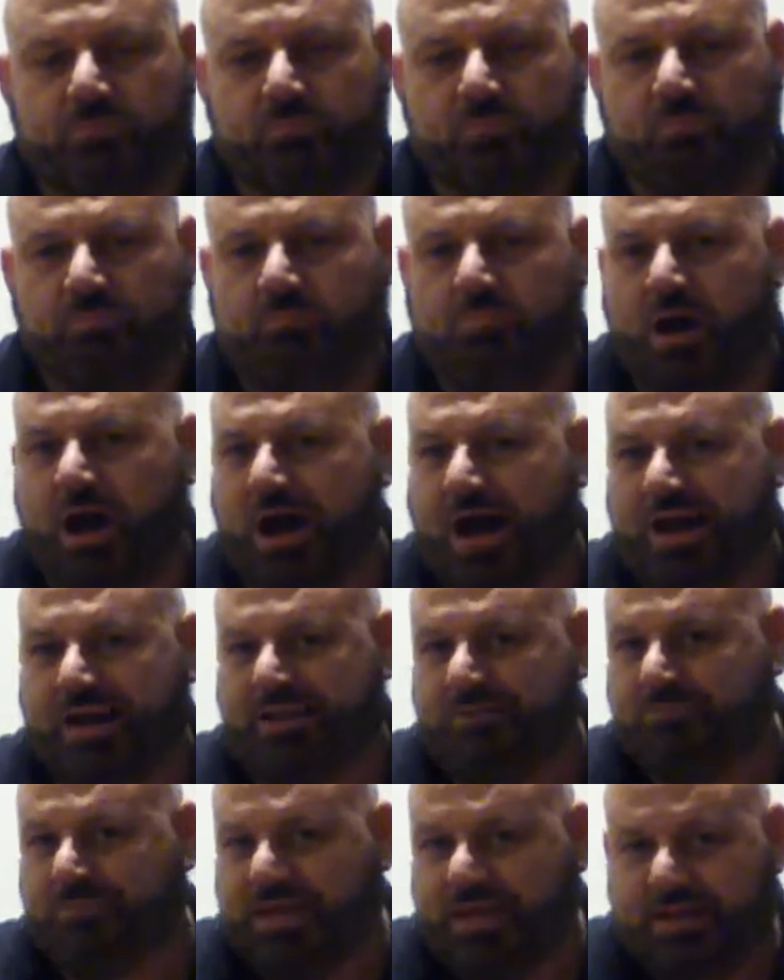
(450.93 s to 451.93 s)
potted
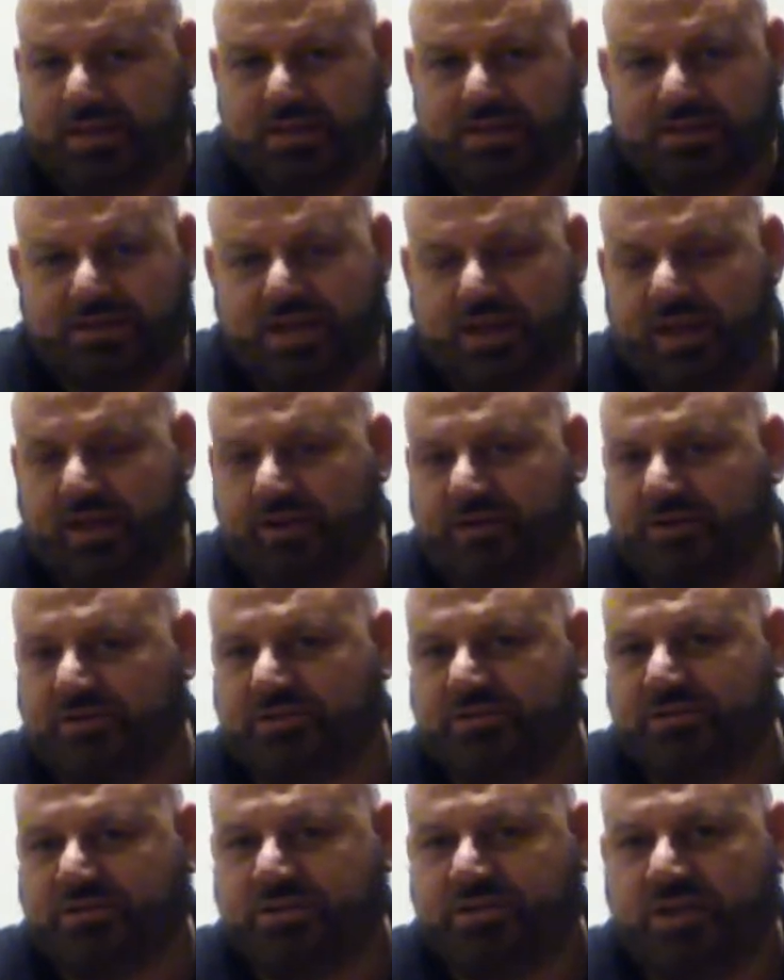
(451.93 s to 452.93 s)
meat
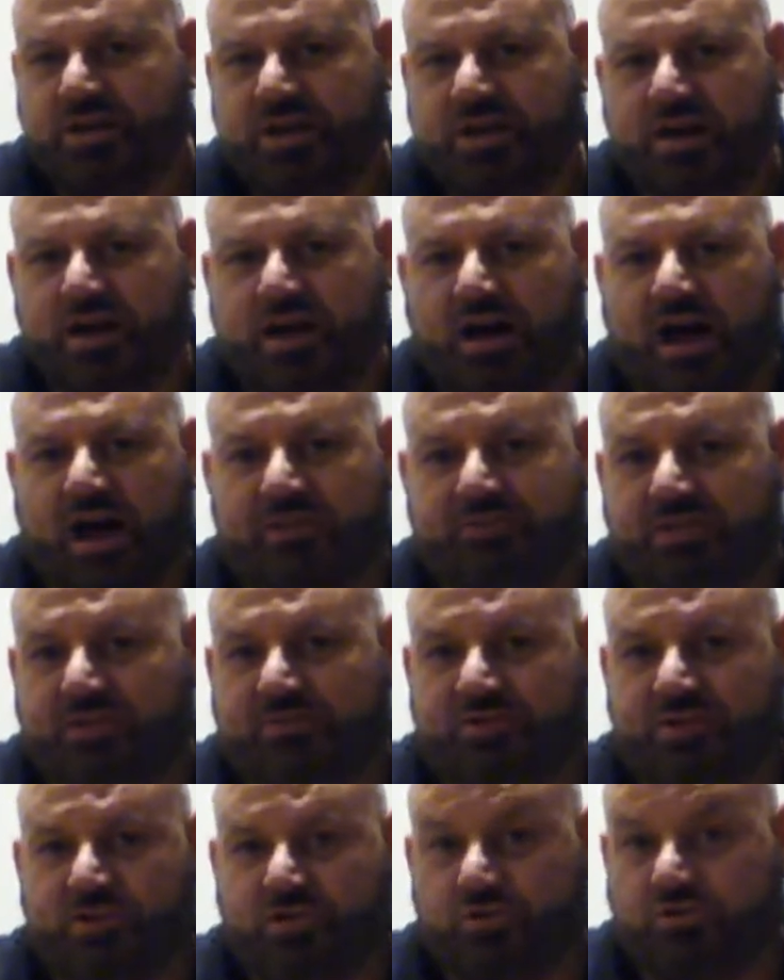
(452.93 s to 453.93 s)
containers. I've
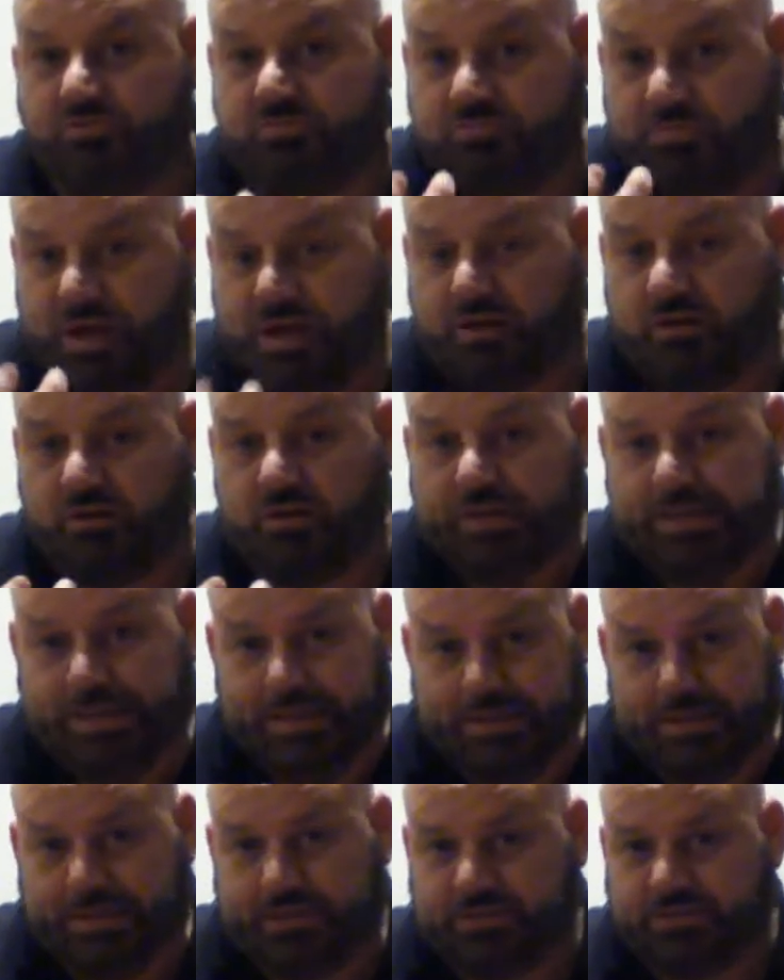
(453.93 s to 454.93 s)
even used metal
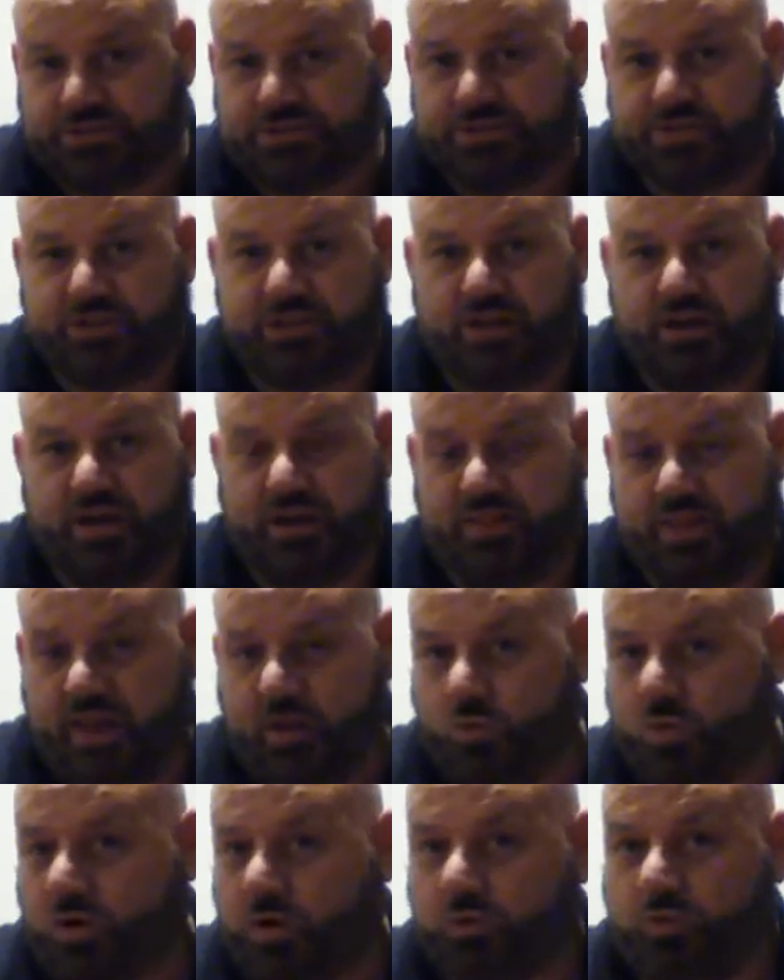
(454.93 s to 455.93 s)
lids, and they
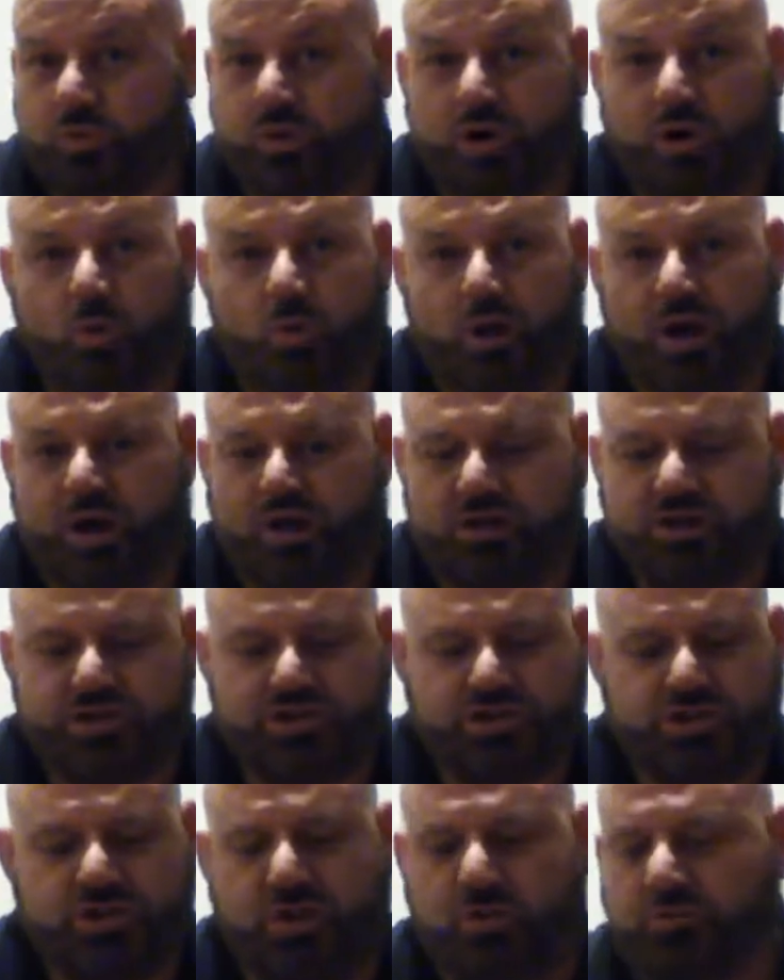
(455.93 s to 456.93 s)
work real well because
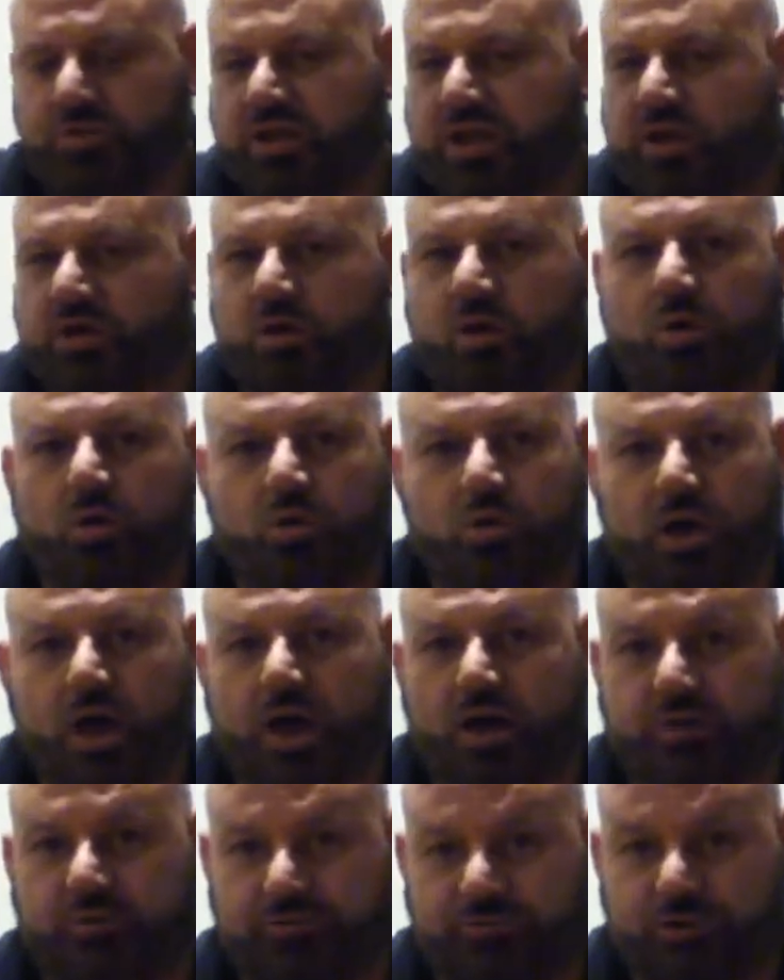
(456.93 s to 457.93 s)
you don't need a whole
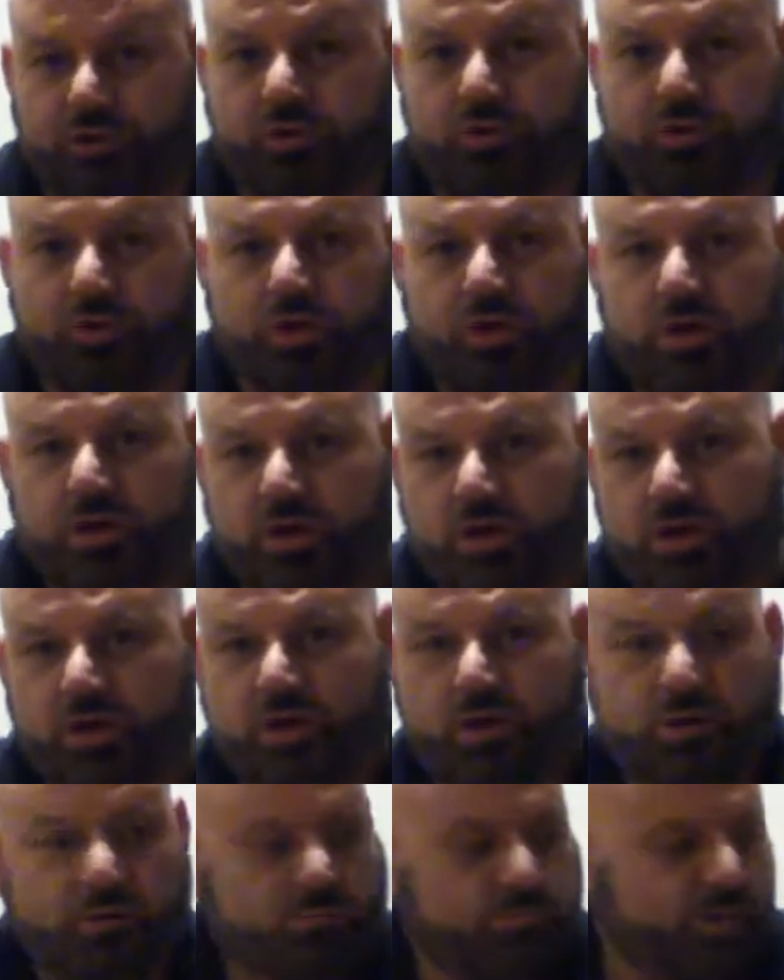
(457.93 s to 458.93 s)
lot of fuel.
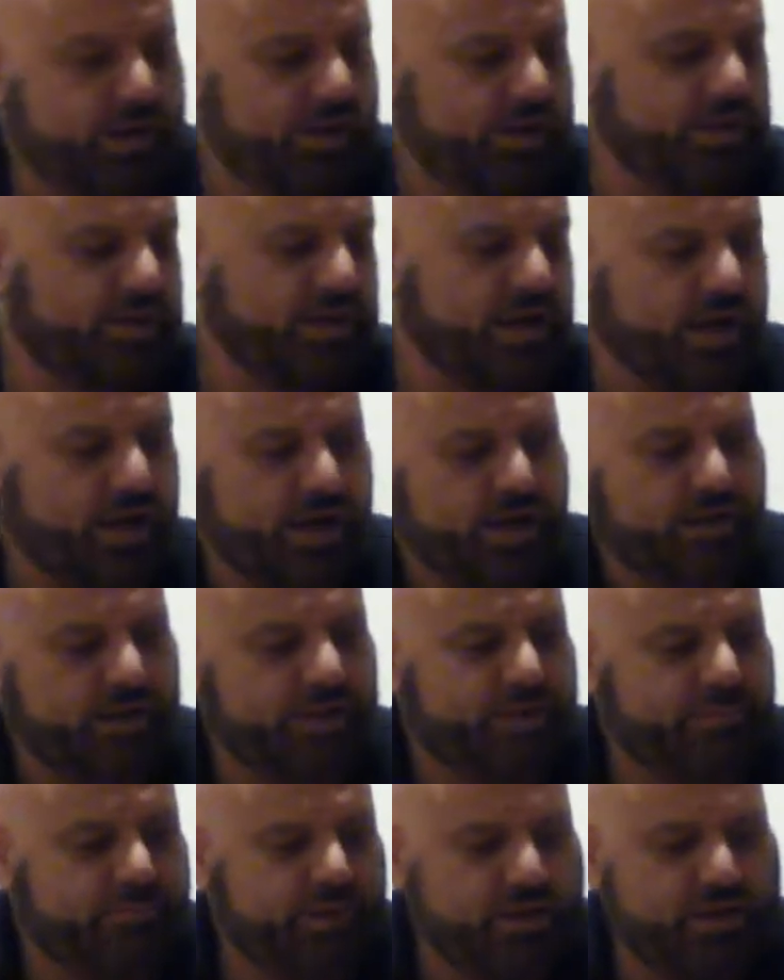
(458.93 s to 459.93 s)
But
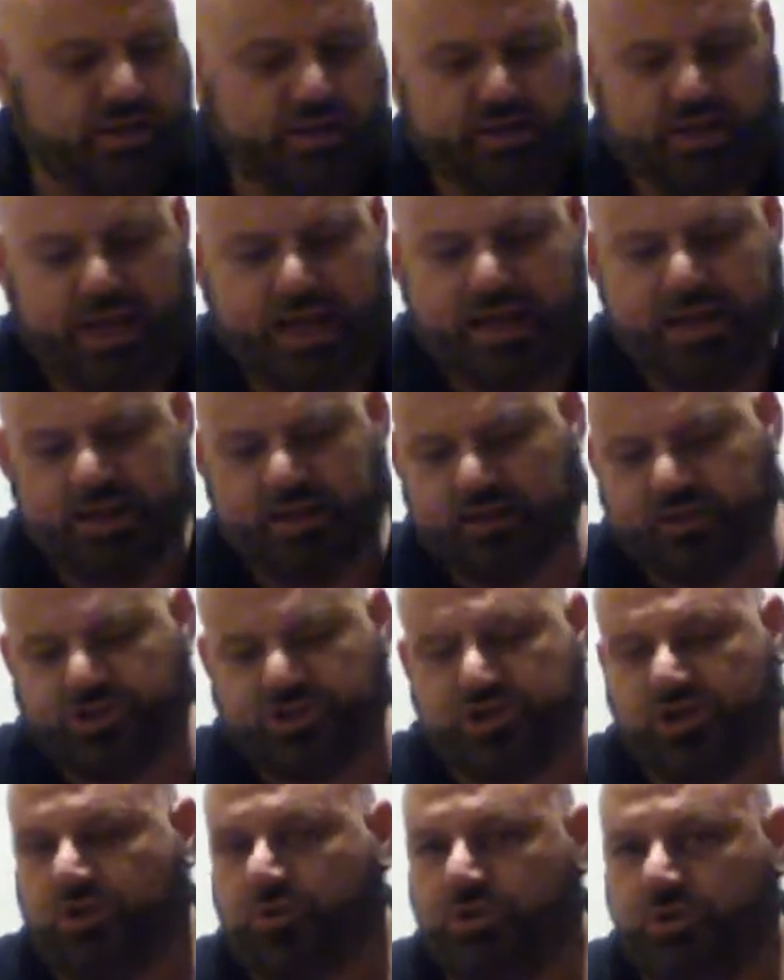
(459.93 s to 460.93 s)
let me light it and
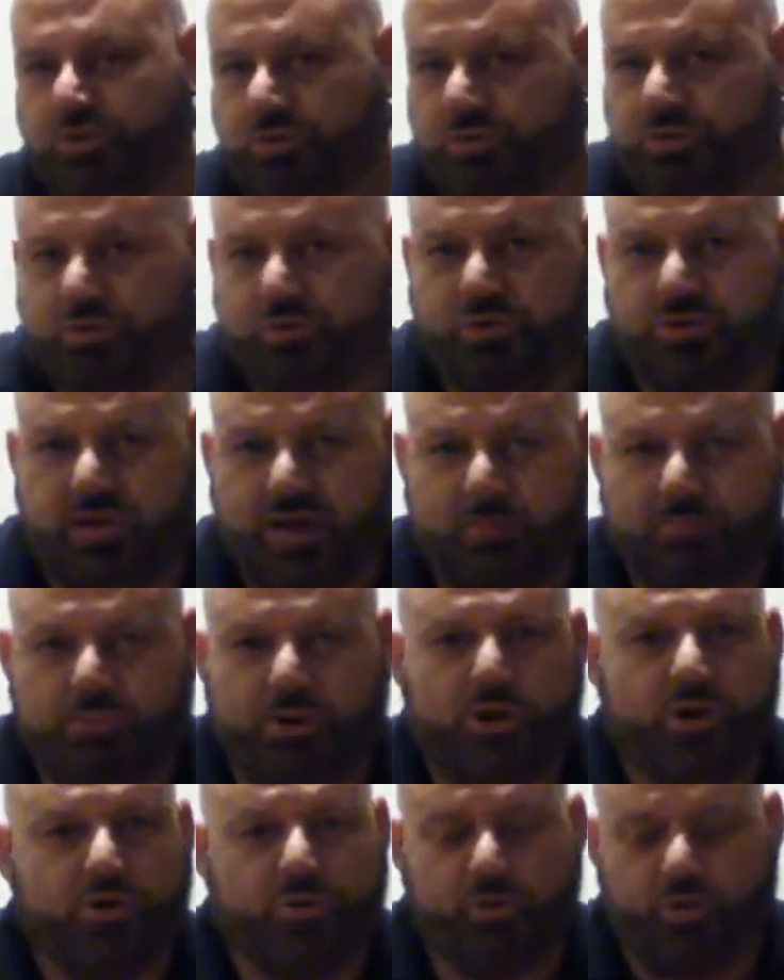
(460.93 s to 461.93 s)
show you. They
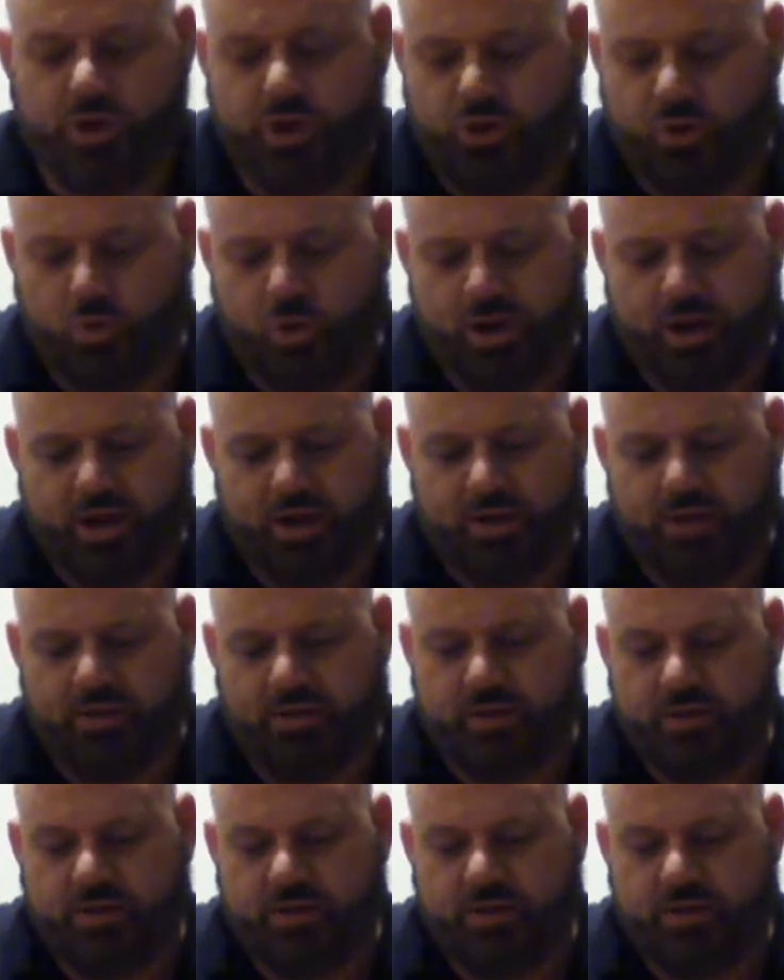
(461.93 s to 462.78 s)
burn real well.